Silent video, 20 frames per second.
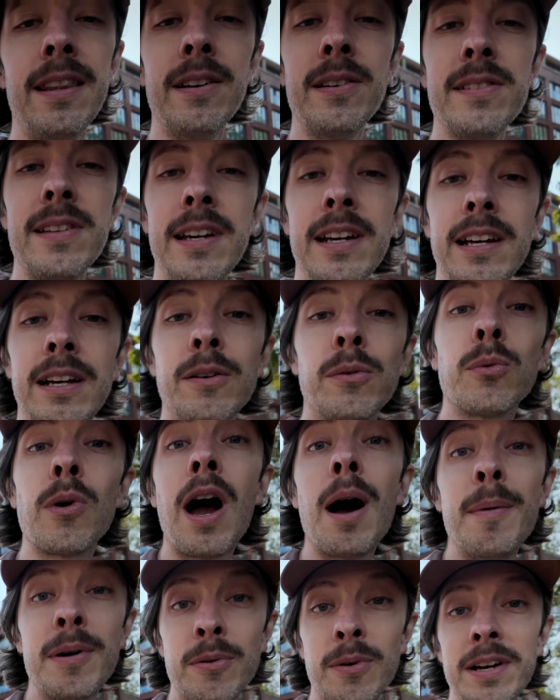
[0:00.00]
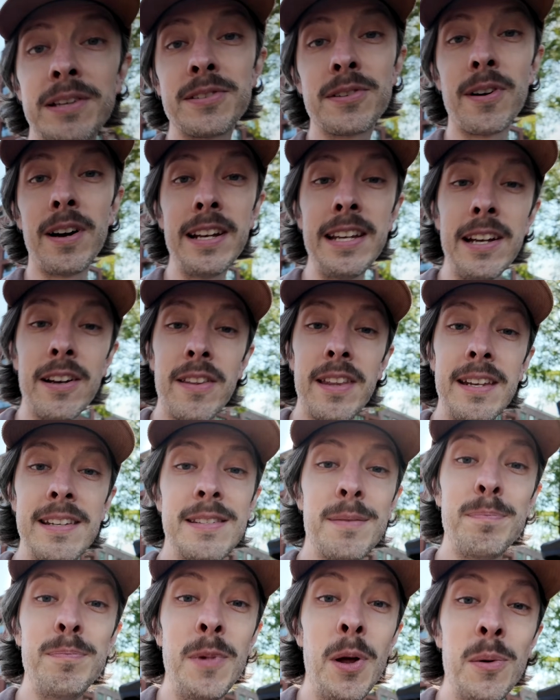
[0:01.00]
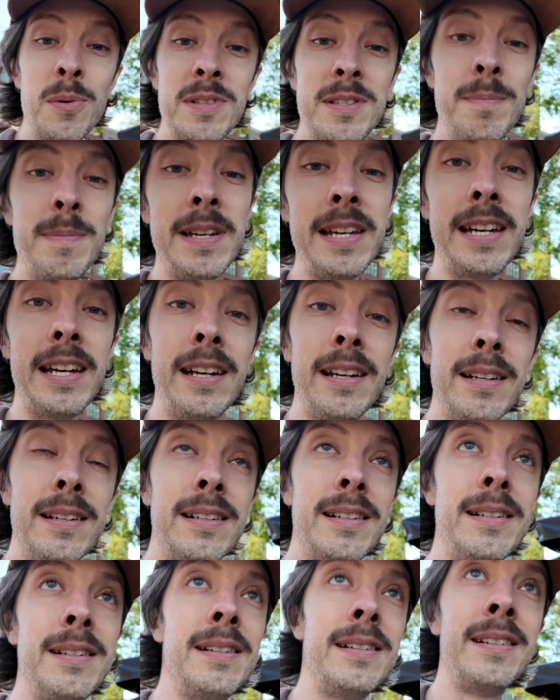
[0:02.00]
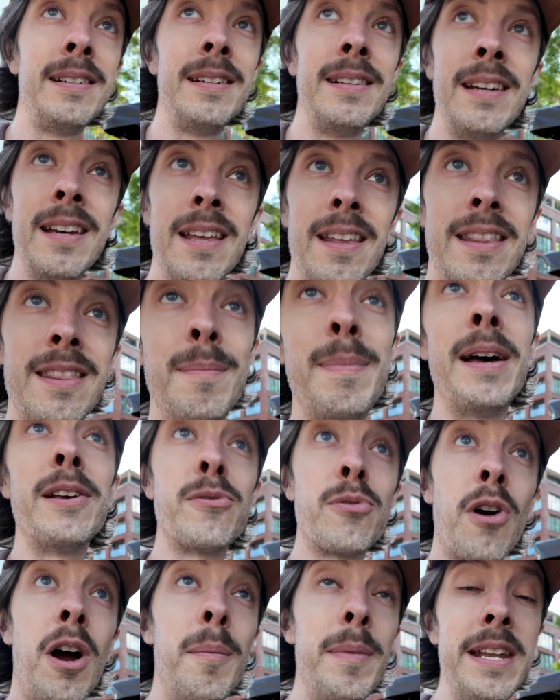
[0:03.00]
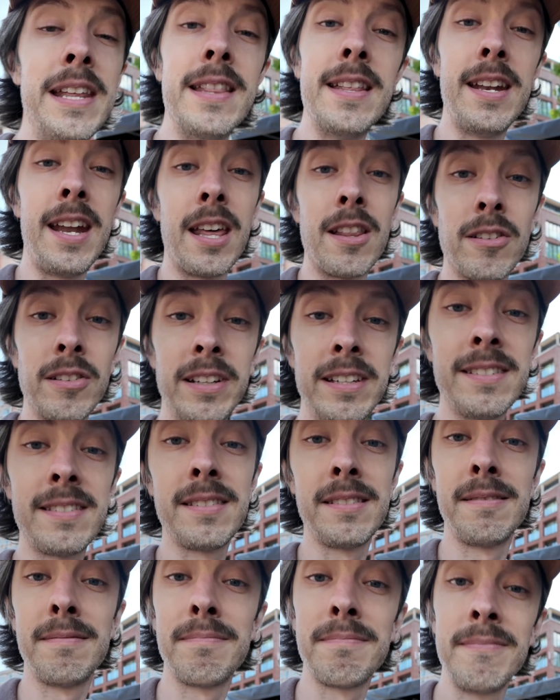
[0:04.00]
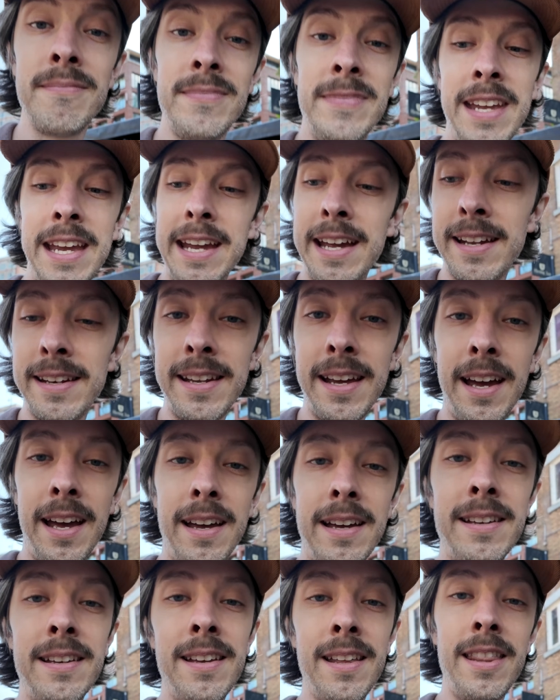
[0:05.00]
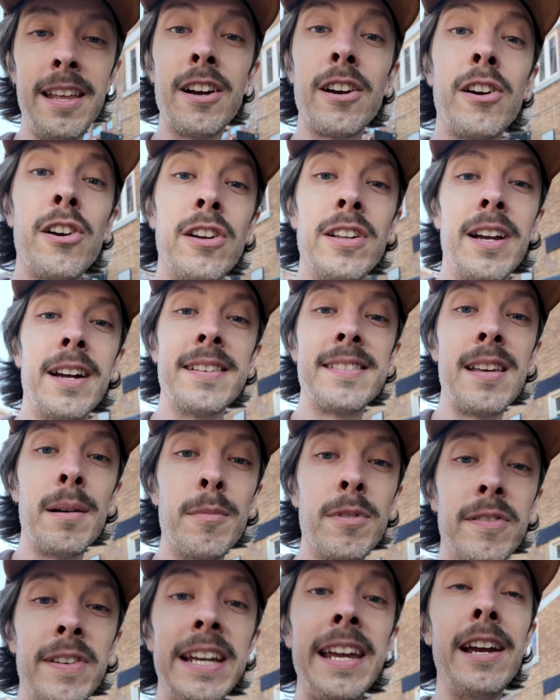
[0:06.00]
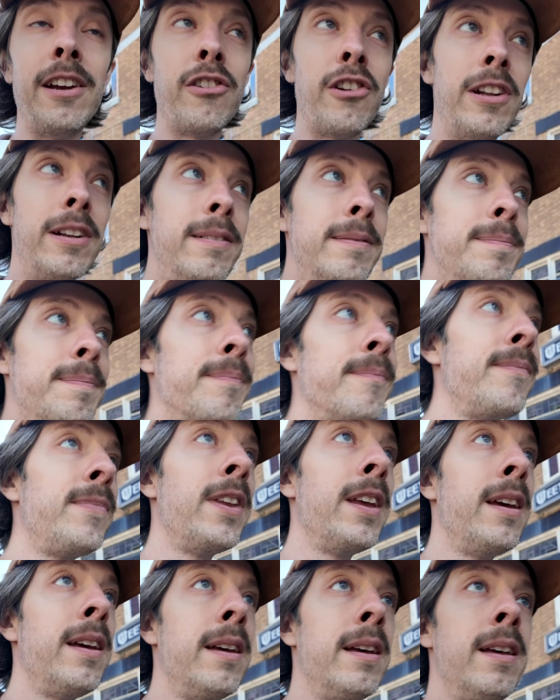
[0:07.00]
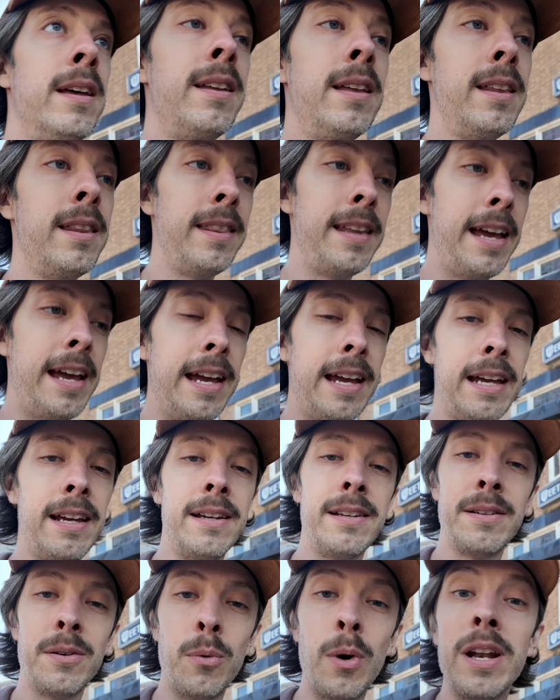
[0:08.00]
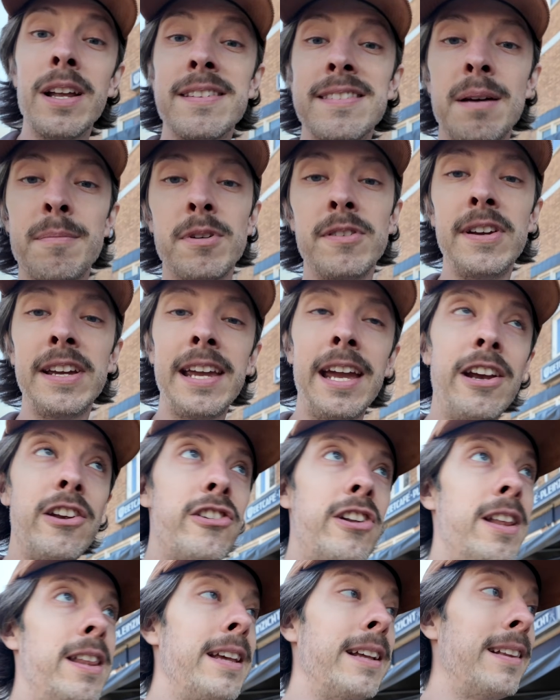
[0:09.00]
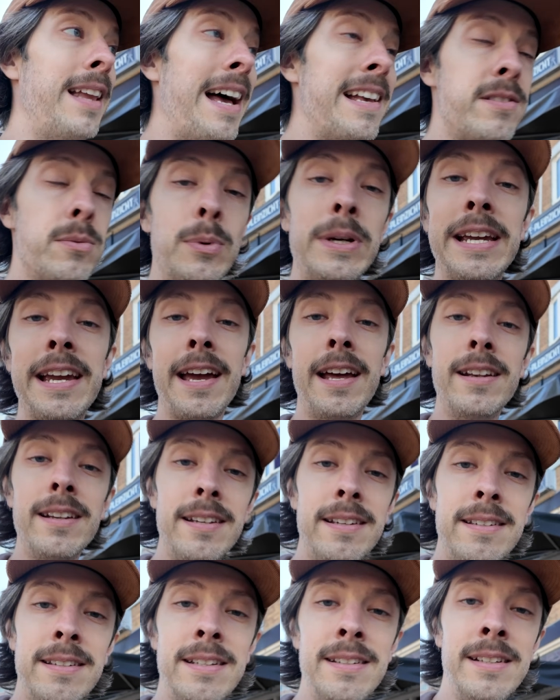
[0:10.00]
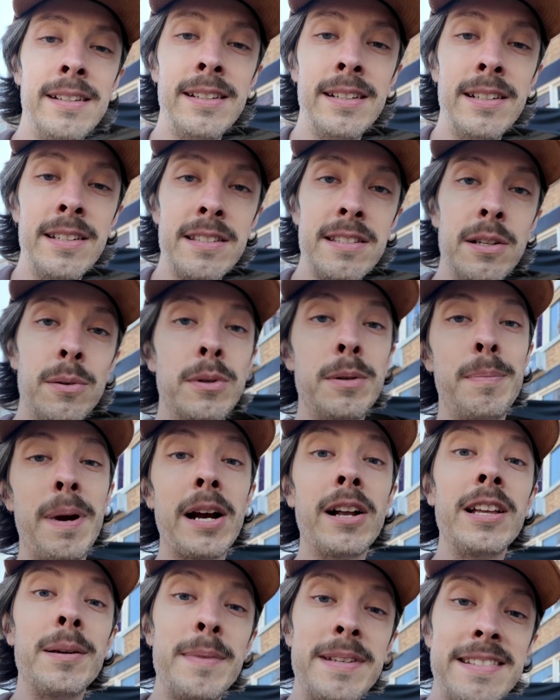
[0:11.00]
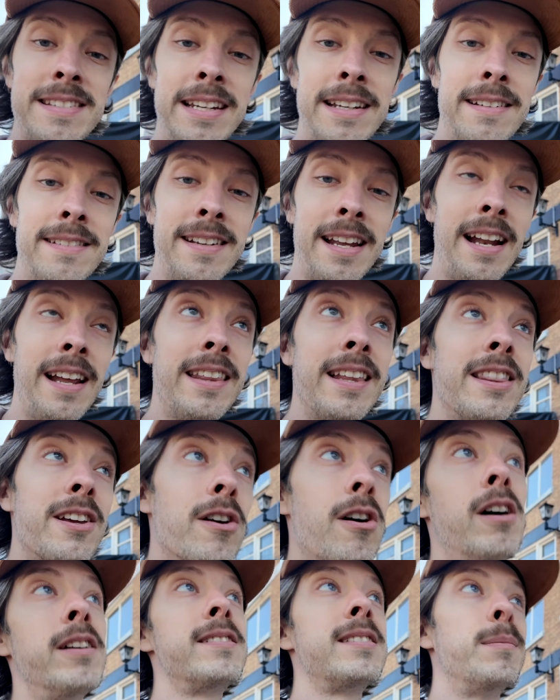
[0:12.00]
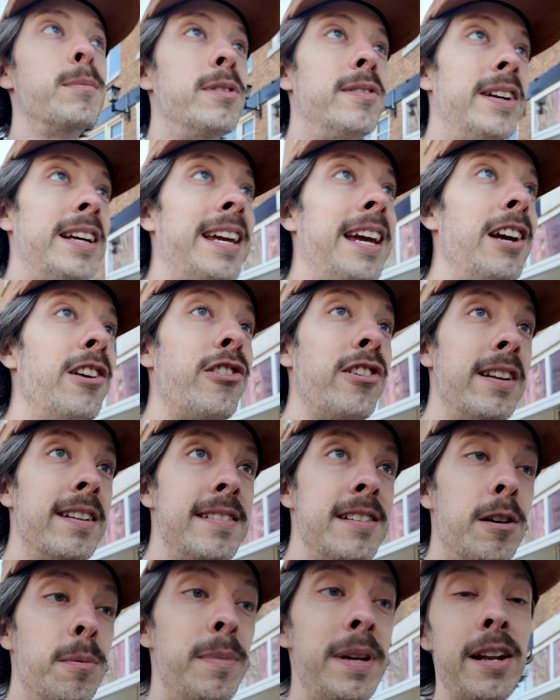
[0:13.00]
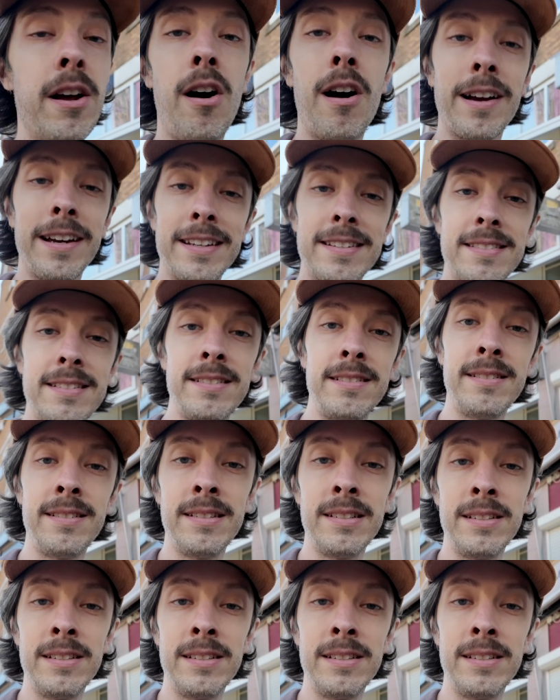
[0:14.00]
there's a ramen restaurant here that is known to be the best ramen in the Netherlands, and uh, they are currently on summer vacation. They went on summer vacation I think last weekend, so we barely missed it, and I think they're on summer vacation until mid-August.